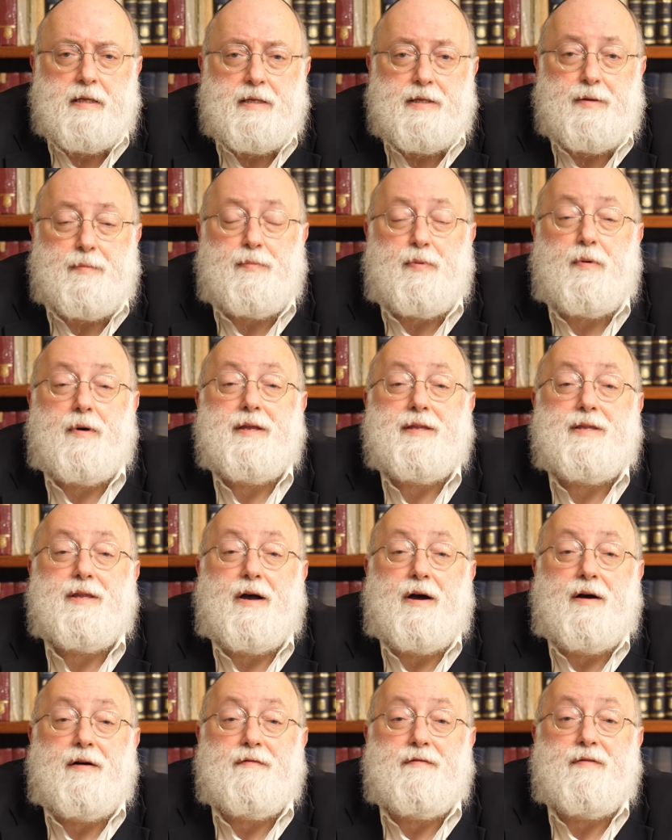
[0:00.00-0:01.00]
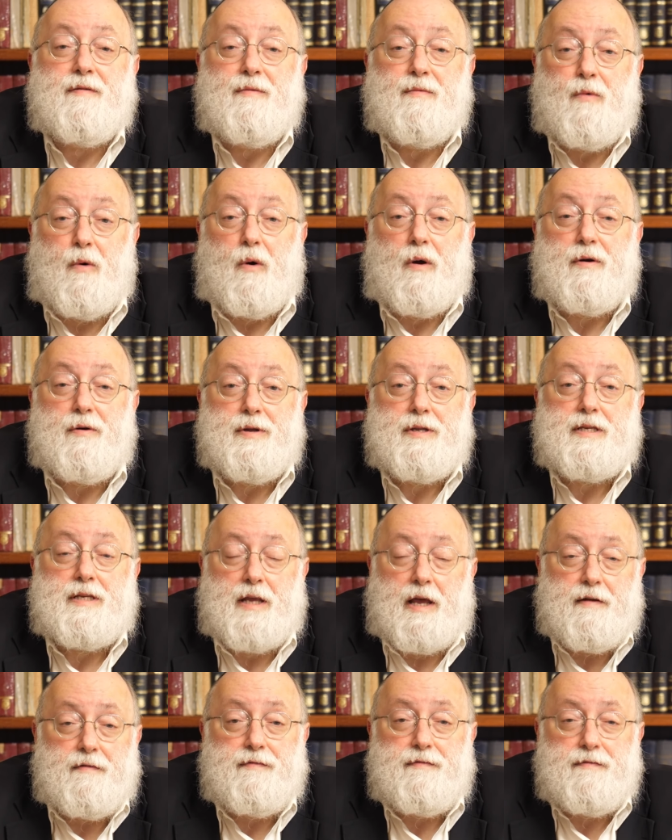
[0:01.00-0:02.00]
the point of war
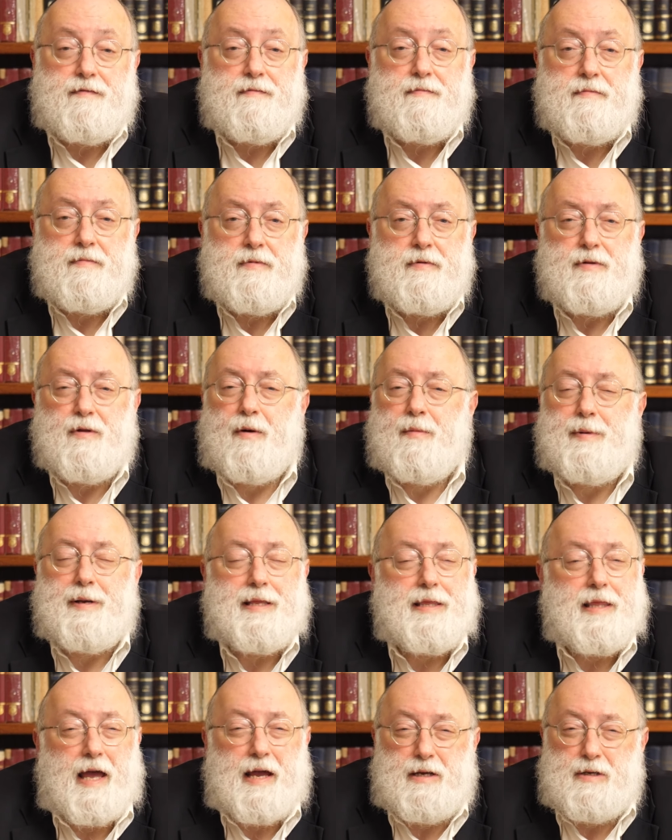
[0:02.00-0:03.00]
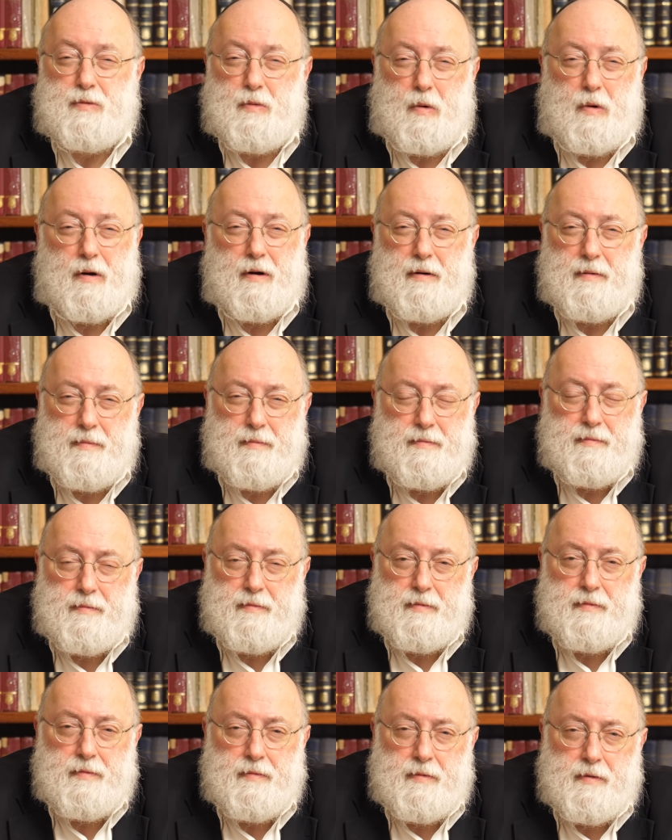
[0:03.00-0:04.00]
itself. Nobody likes war.
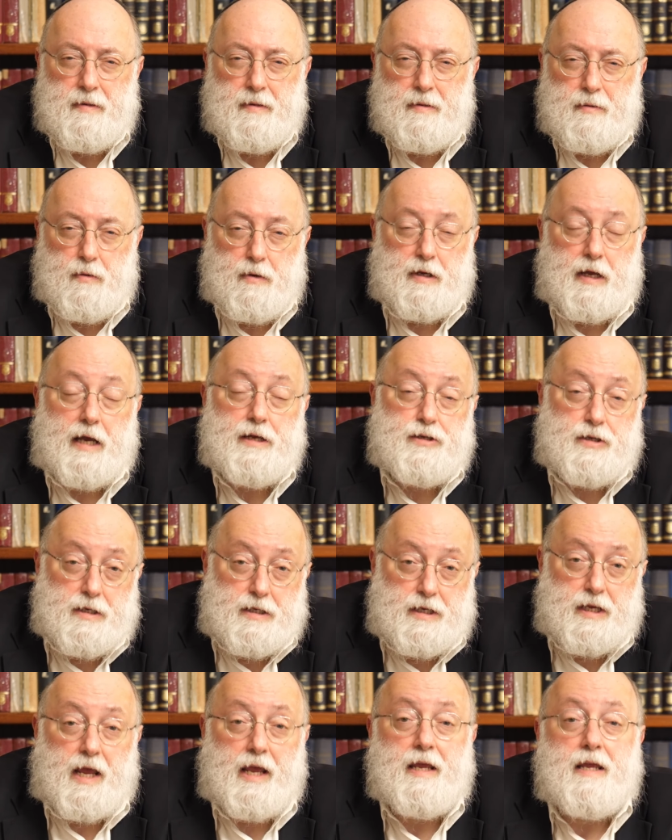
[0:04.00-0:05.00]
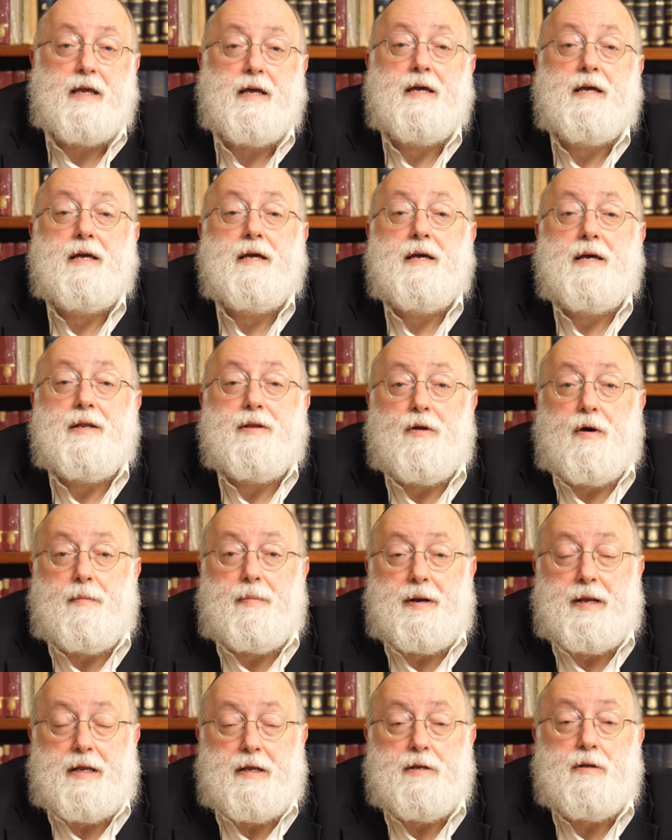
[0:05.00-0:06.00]
well, I should say, nobody,